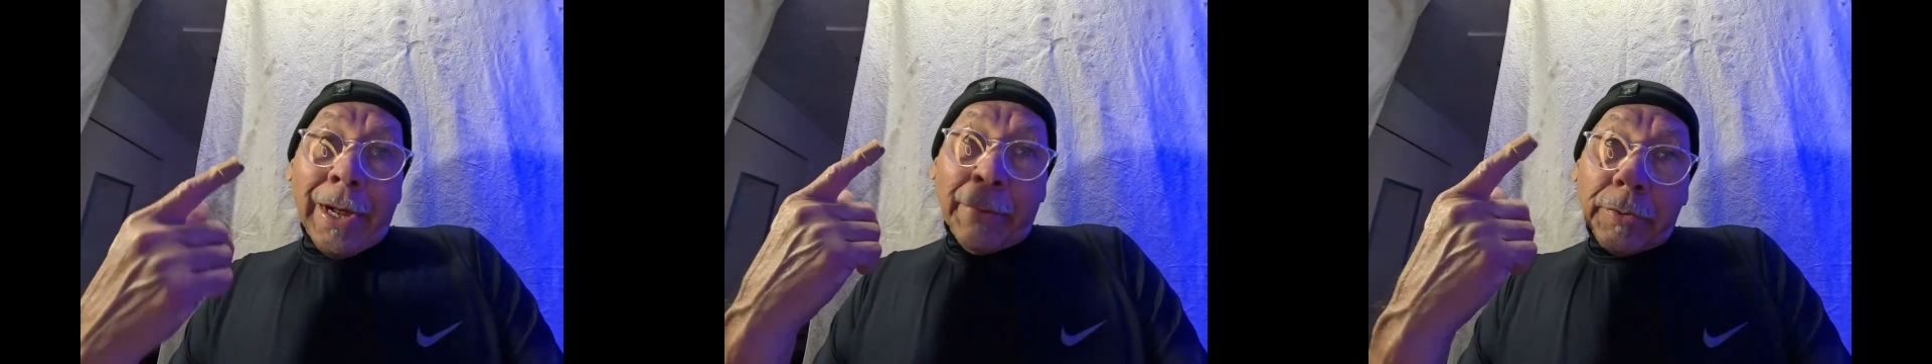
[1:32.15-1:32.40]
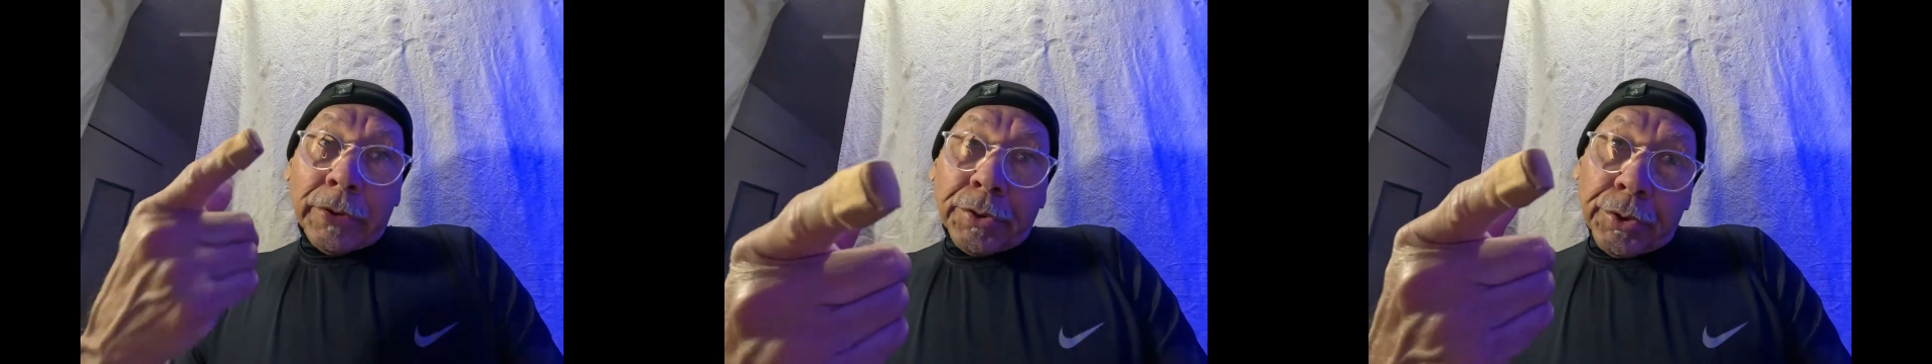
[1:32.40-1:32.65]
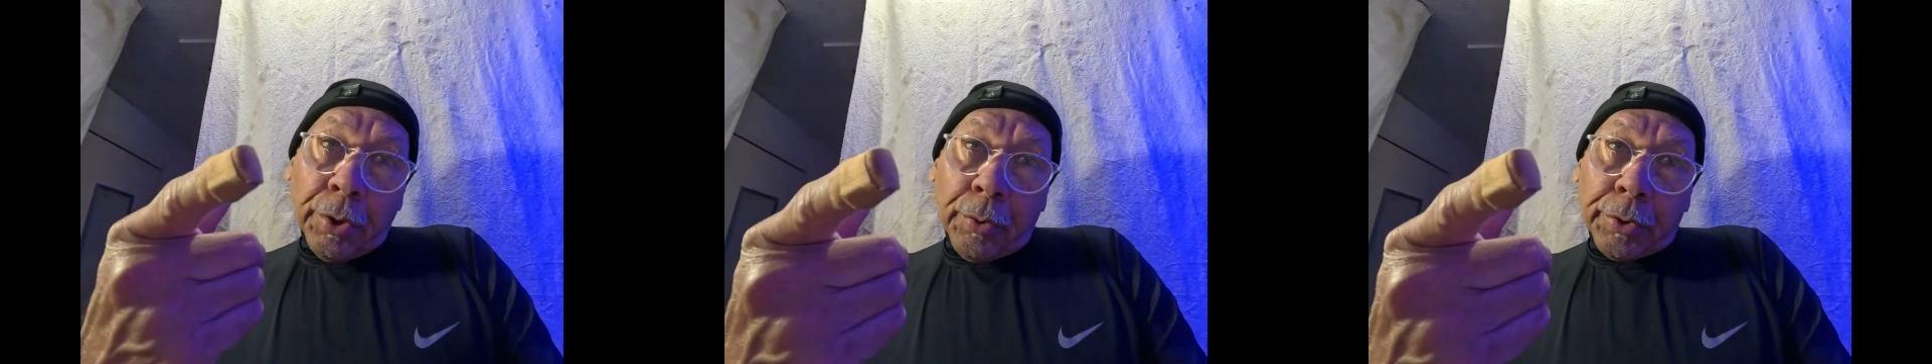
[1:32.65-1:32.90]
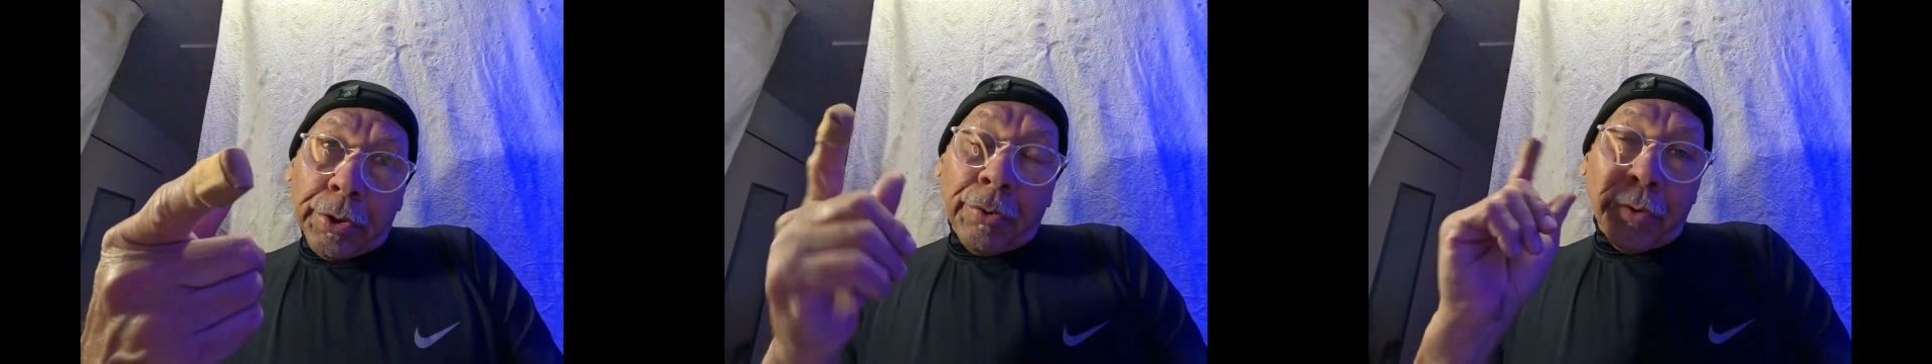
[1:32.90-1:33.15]
I'm going to
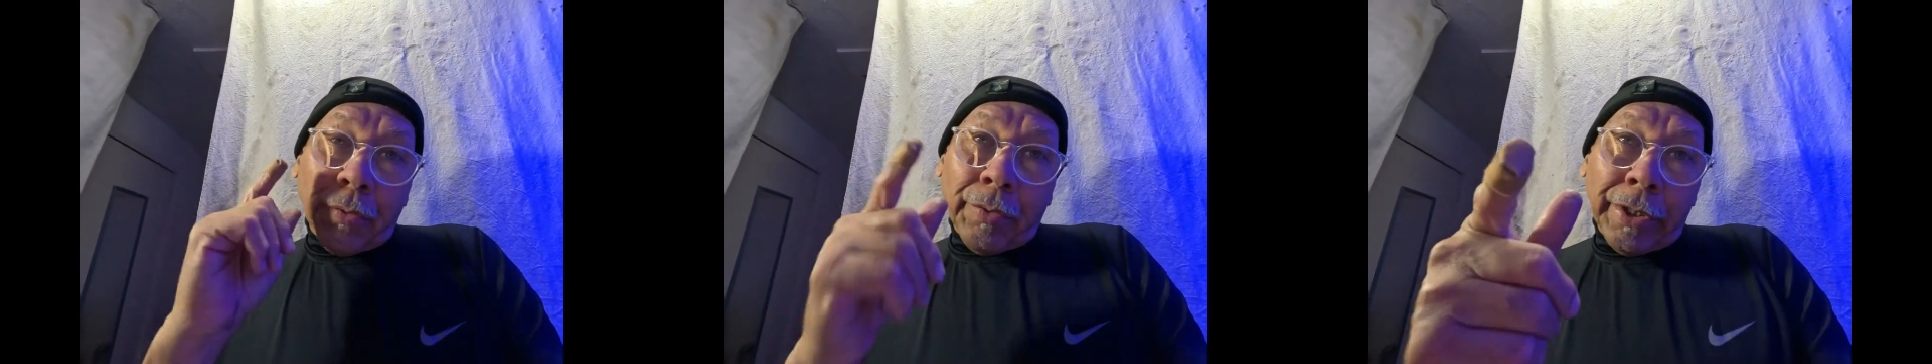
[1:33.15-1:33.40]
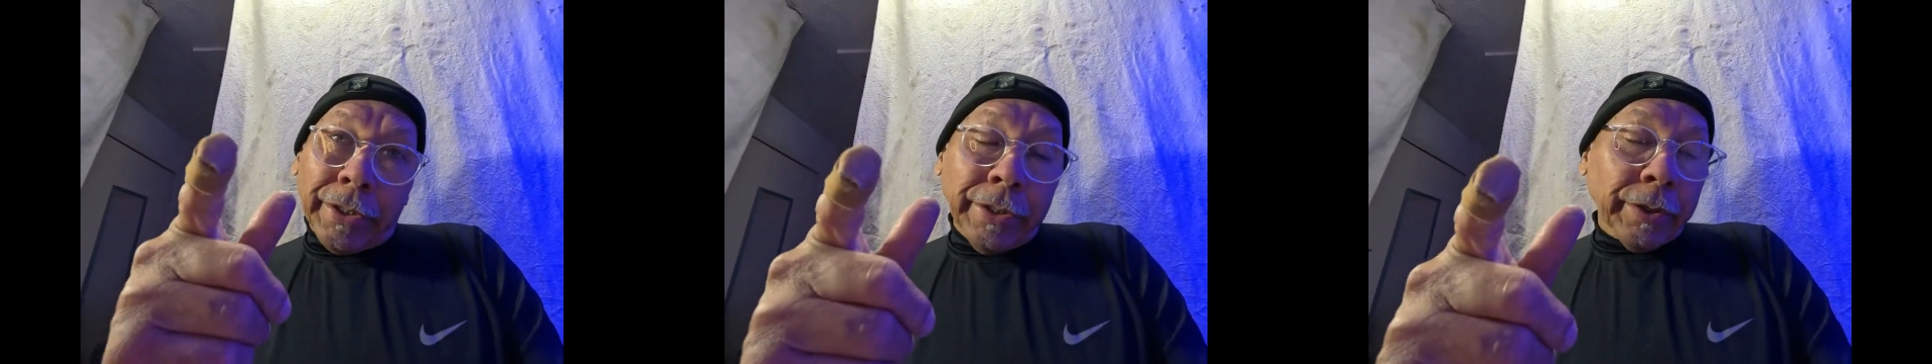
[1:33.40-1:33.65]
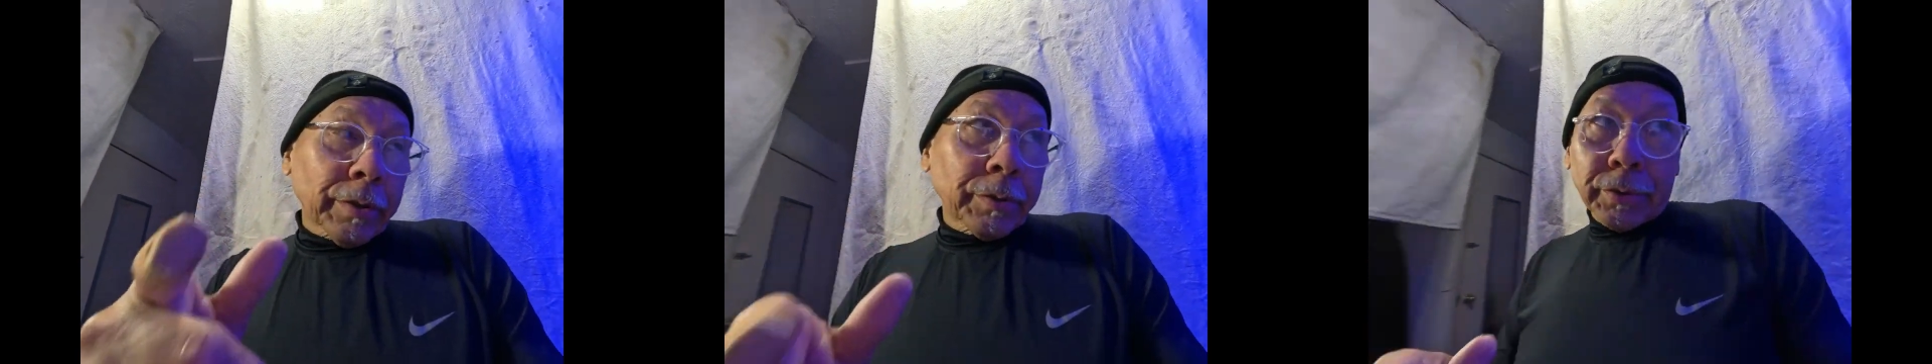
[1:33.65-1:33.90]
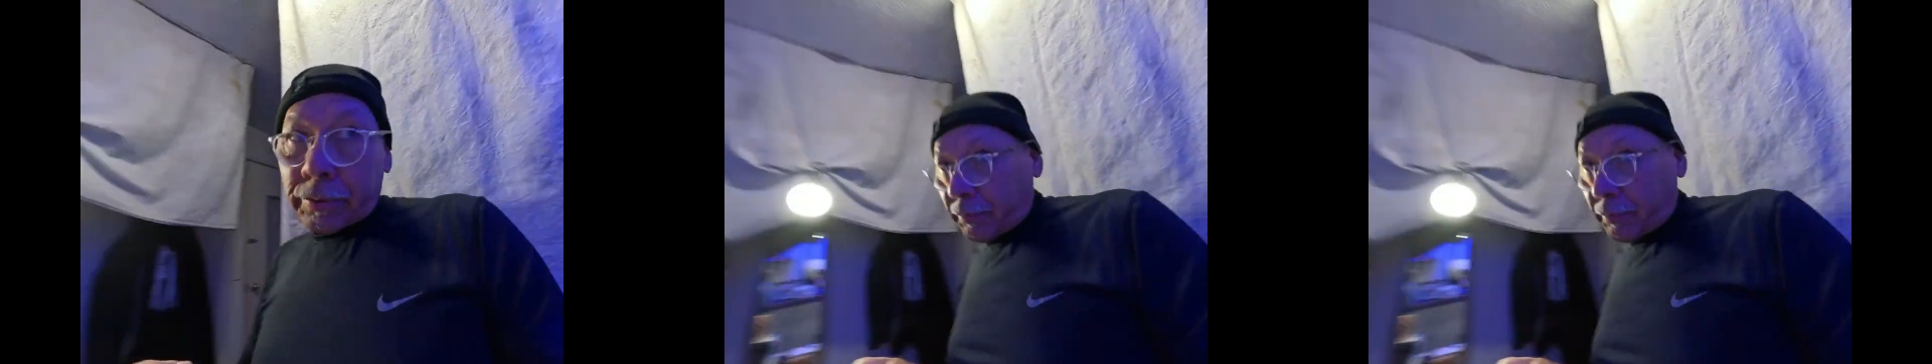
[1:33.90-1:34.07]
show you right here.